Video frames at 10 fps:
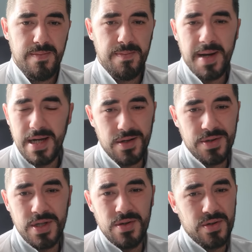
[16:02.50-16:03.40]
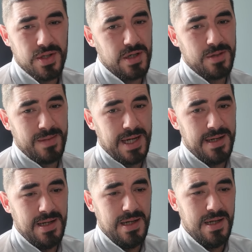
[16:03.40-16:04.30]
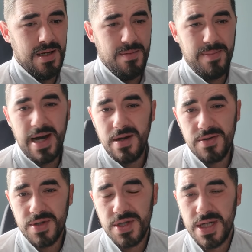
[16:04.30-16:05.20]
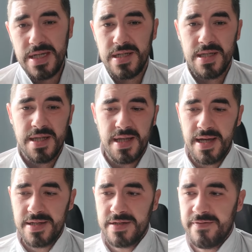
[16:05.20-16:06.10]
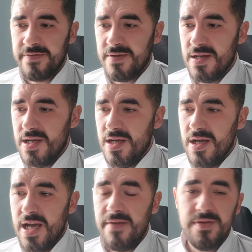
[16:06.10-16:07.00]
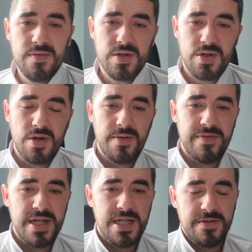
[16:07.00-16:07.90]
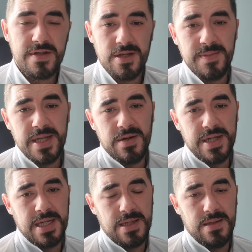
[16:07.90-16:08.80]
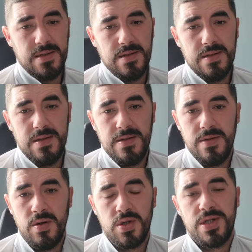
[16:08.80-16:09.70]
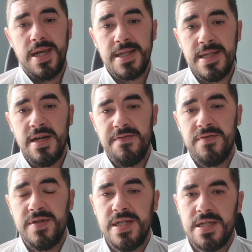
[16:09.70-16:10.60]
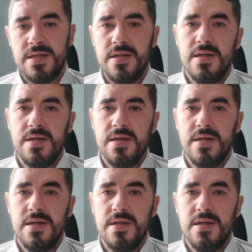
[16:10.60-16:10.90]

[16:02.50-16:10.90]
back on the youngsters, man, back on the changing the narrative. Everyone's got a reason to be on here, or say they have a reason.